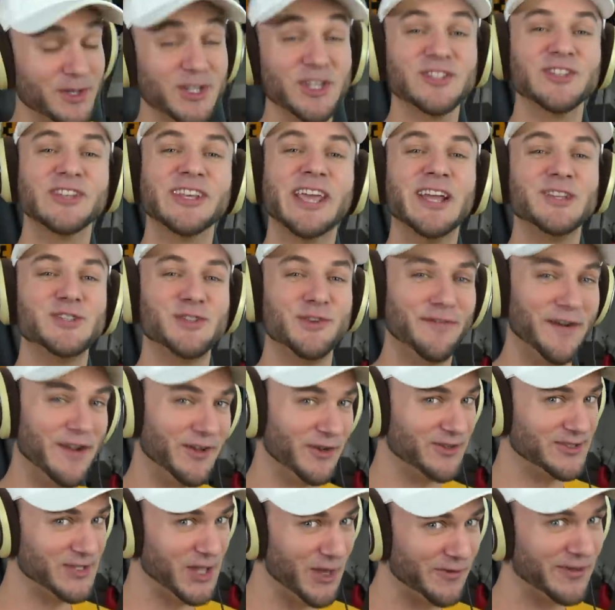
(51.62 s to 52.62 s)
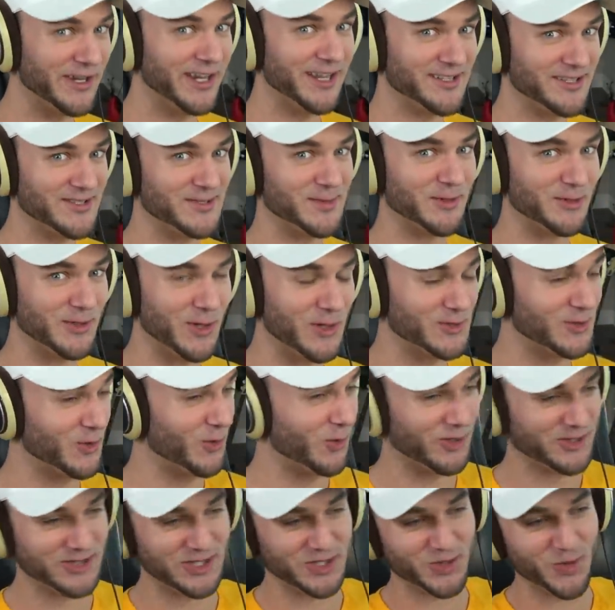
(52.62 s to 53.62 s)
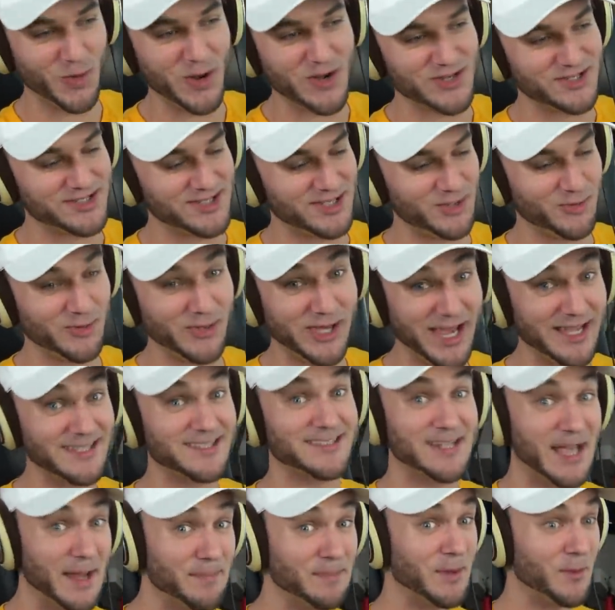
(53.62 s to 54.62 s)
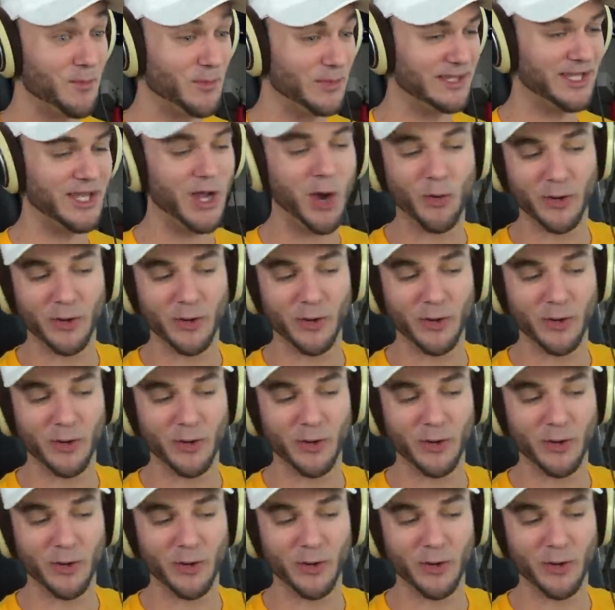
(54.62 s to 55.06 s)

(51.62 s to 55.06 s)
But just in case you find yourself getting into some close quarter situations and you can't snipe them with the